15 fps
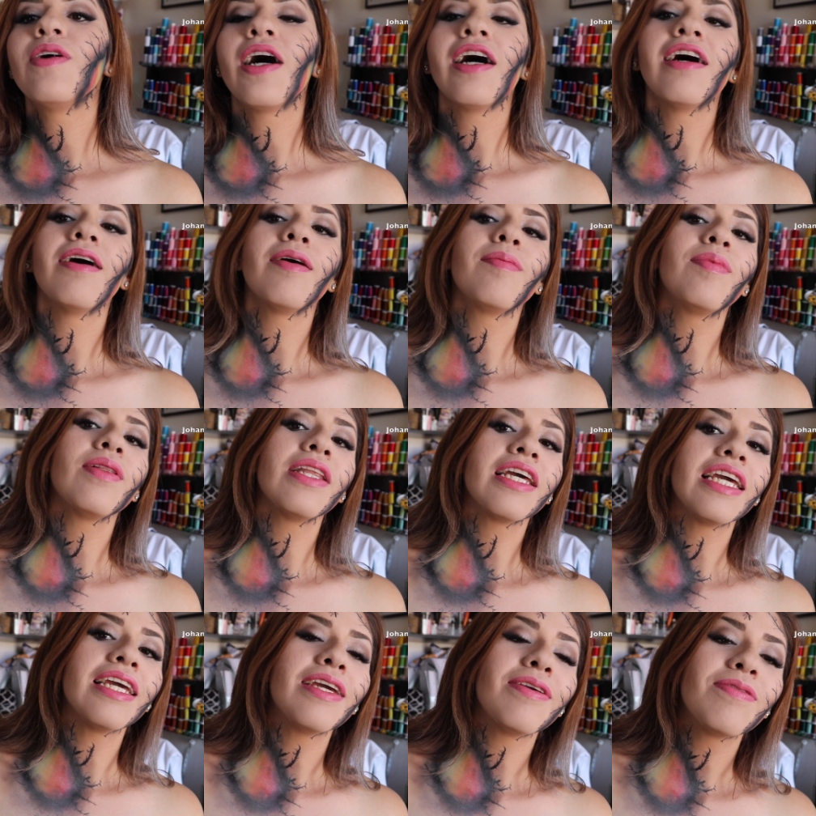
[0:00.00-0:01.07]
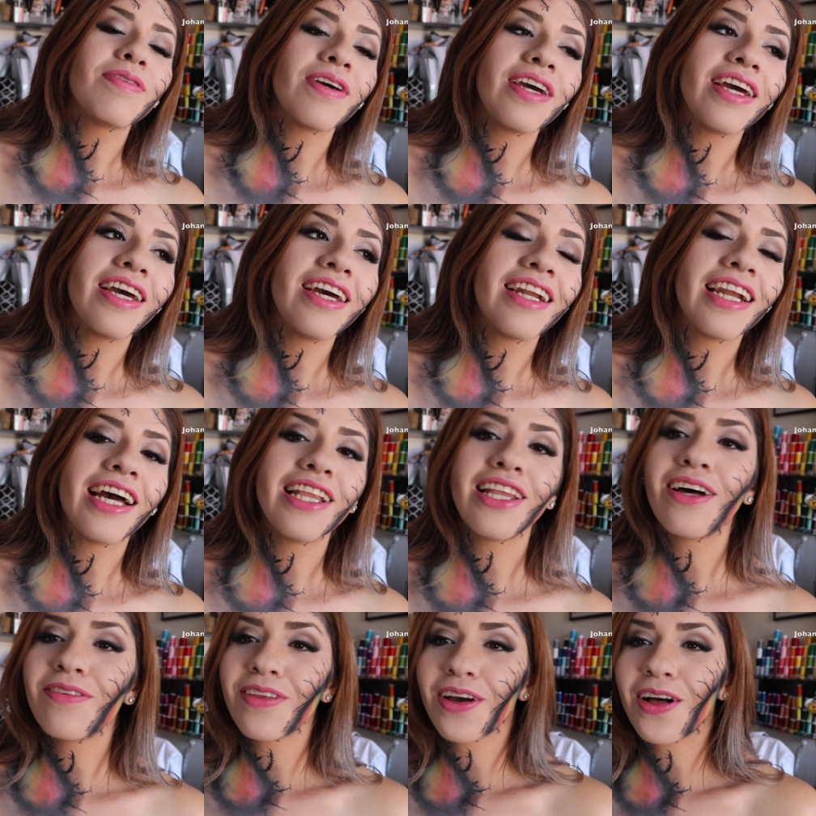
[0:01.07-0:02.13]
I believe, and I
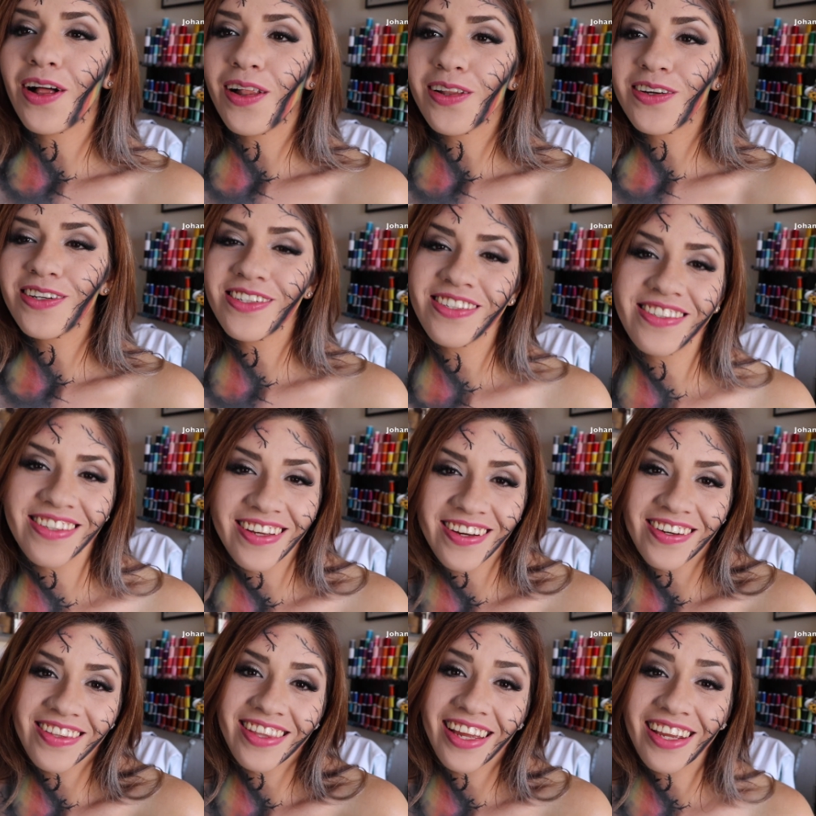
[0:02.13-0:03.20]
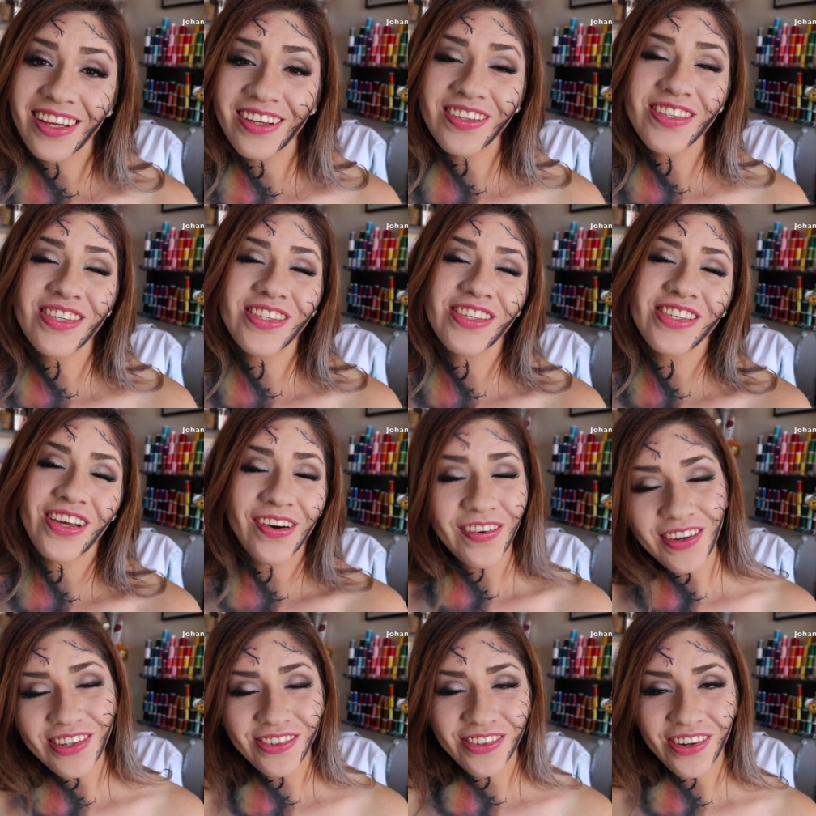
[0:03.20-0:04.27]
love the colors. So thank you so
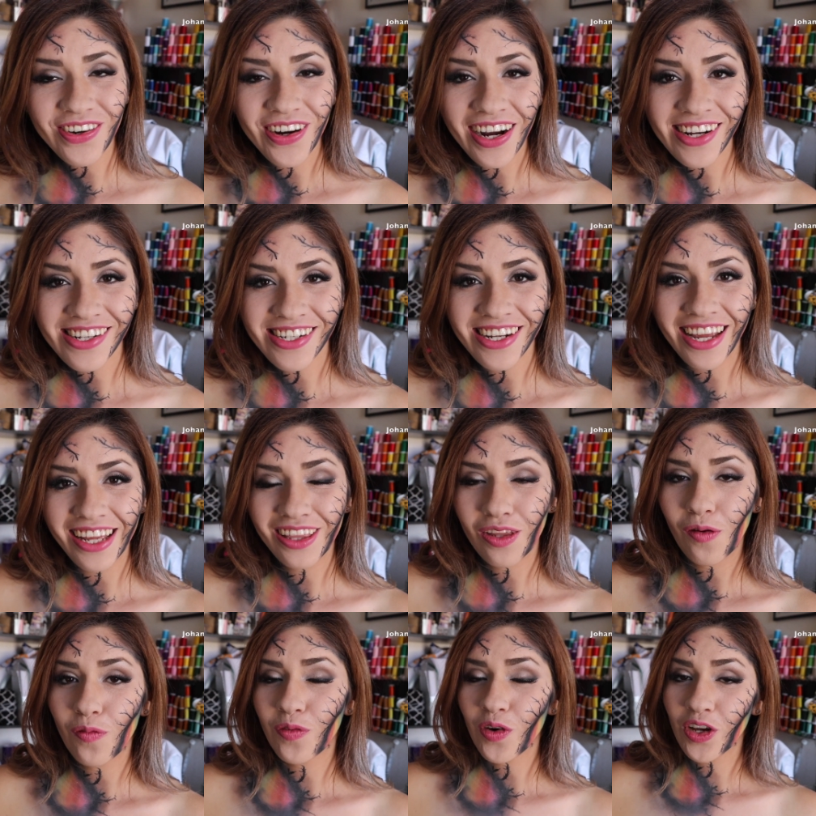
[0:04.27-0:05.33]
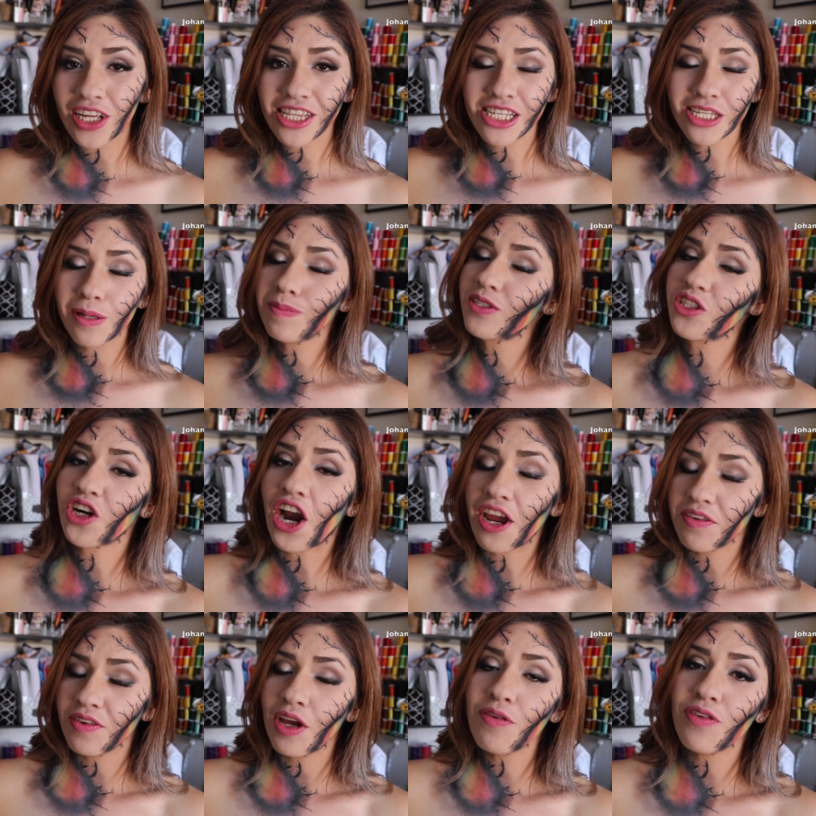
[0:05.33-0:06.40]
much for watching. Don't forget to
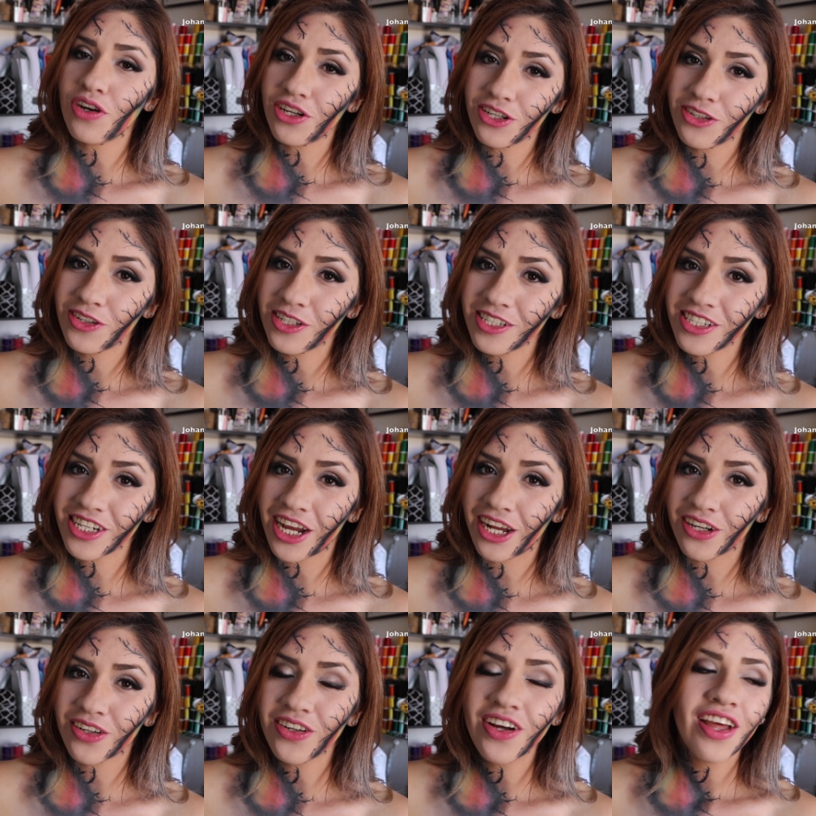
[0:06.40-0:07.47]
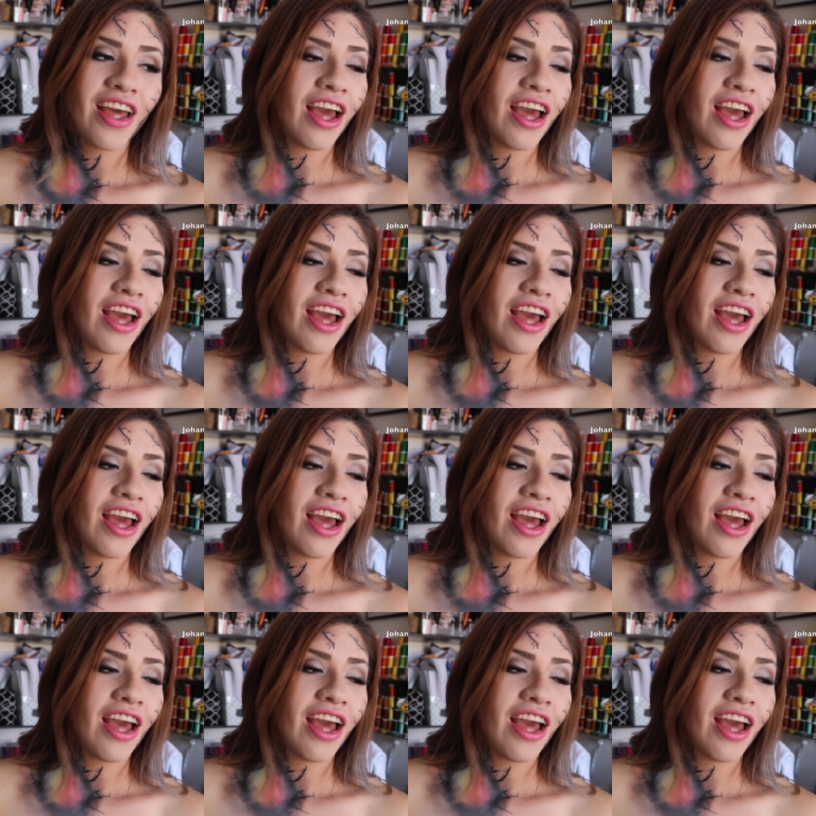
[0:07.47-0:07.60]
subscribe if you're new in the channel.